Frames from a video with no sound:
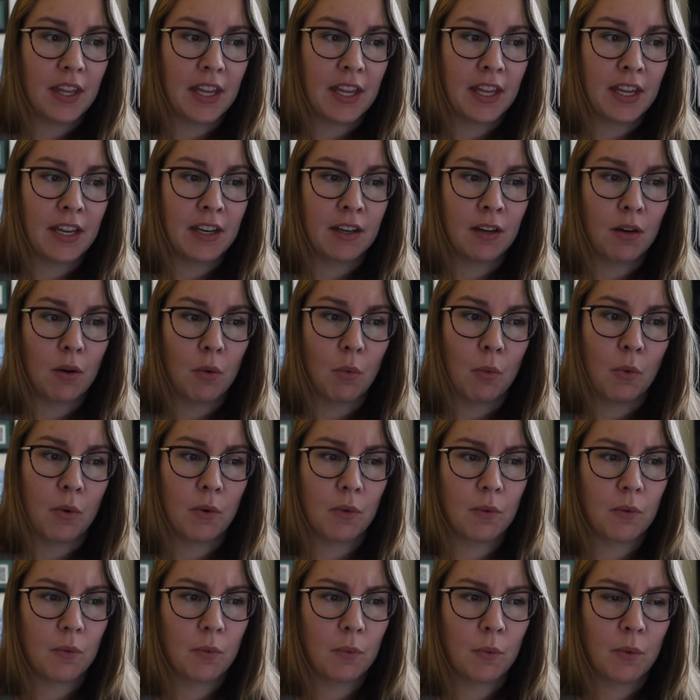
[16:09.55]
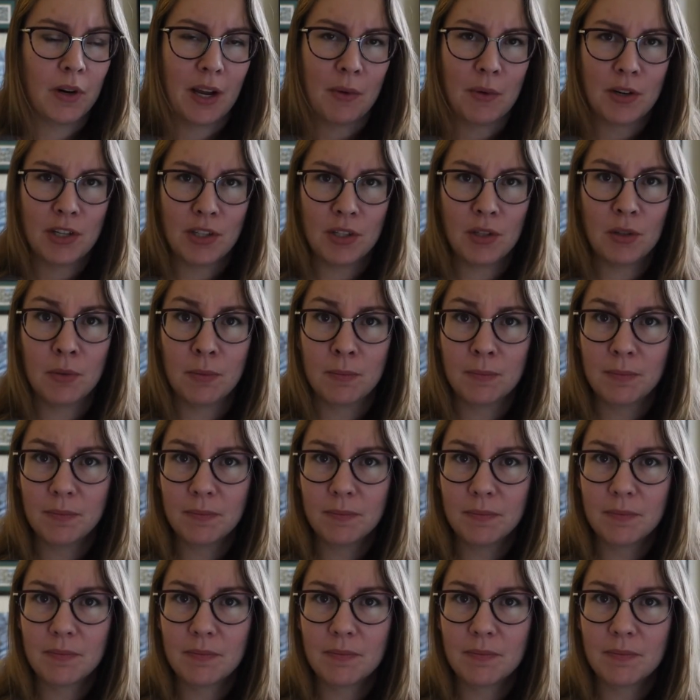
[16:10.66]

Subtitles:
than what I would do